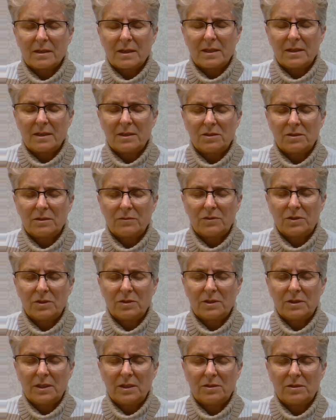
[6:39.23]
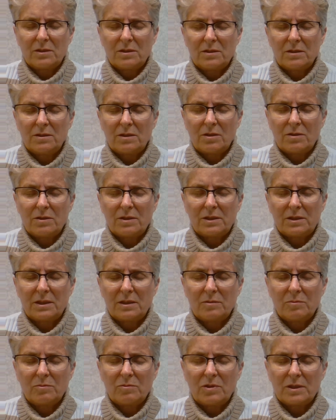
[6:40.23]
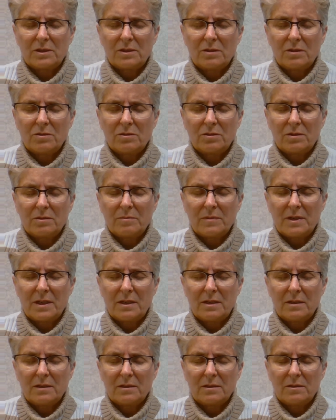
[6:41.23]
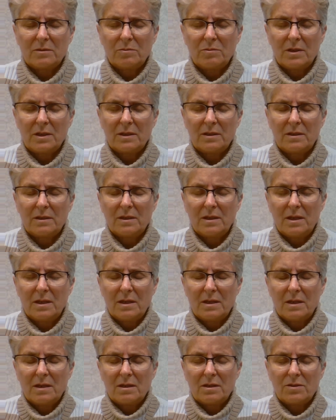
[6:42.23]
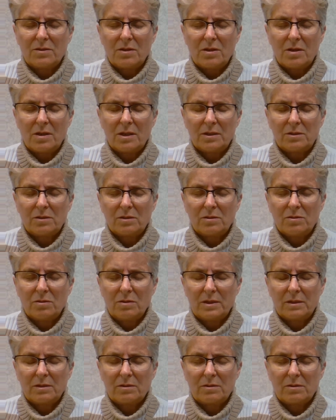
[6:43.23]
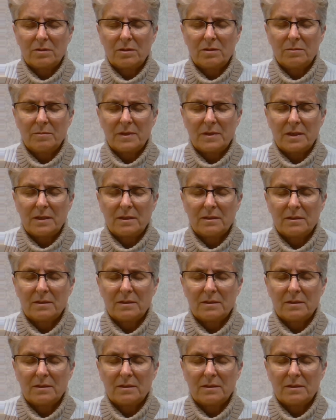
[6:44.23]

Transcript: And then shift your attention to noticing what's on your mind, what thoughts are going through your mind.